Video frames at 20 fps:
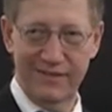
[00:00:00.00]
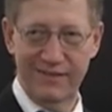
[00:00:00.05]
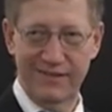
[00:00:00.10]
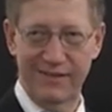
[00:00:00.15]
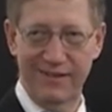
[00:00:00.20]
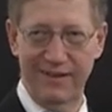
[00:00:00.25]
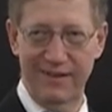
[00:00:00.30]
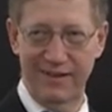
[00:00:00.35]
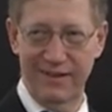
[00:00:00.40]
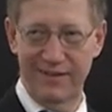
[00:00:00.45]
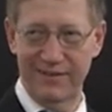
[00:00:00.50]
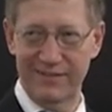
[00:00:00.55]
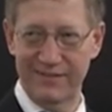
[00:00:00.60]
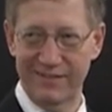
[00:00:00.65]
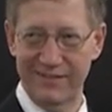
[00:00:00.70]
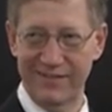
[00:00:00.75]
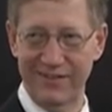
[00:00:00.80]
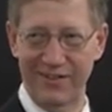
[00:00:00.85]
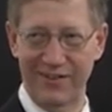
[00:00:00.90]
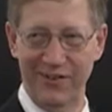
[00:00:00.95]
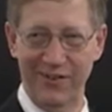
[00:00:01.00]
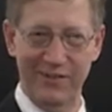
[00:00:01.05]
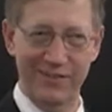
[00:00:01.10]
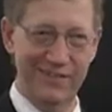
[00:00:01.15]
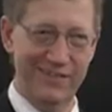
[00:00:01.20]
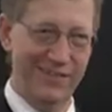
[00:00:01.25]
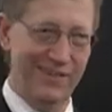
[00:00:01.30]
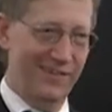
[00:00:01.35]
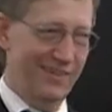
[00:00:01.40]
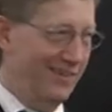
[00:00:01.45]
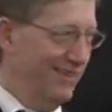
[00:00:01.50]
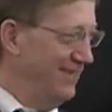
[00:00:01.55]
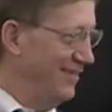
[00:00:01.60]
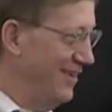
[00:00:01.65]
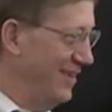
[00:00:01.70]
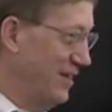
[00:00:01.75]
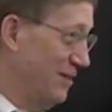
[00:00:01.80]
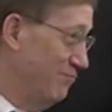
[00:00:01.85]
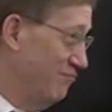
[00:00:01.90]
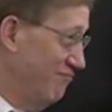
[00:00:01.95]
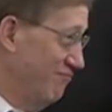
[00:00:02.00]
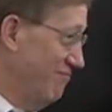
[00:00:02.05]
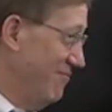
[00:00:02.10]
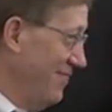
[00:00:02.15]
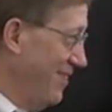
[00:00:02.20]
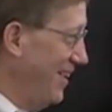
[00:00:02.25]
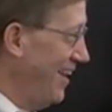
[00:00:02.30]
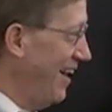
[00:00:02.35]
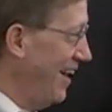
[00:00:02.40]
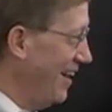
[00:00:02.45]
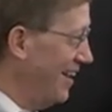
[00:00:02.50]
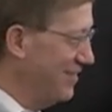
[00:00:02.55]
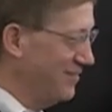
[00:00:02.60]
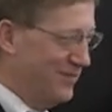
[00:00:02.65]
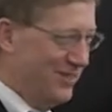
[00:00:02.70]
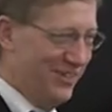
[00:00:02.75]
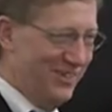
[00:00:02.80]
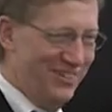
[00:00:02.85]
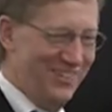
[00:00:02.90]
uh, you know, hi. You know.